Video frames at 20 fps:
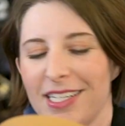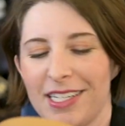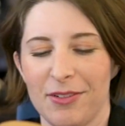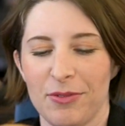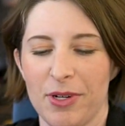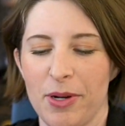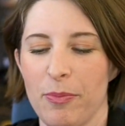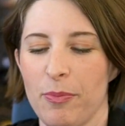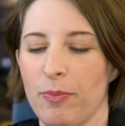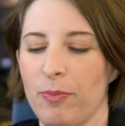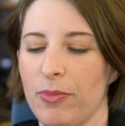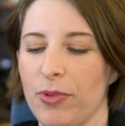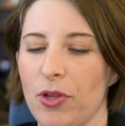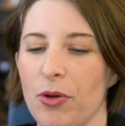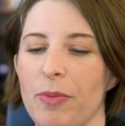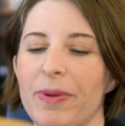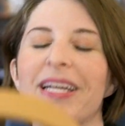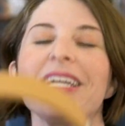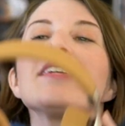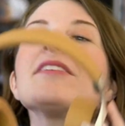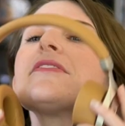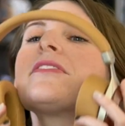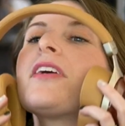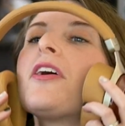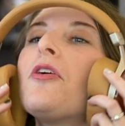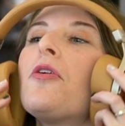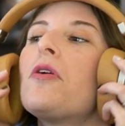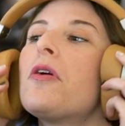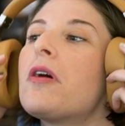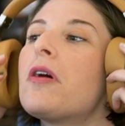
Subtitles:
I don't want to blow my ears out.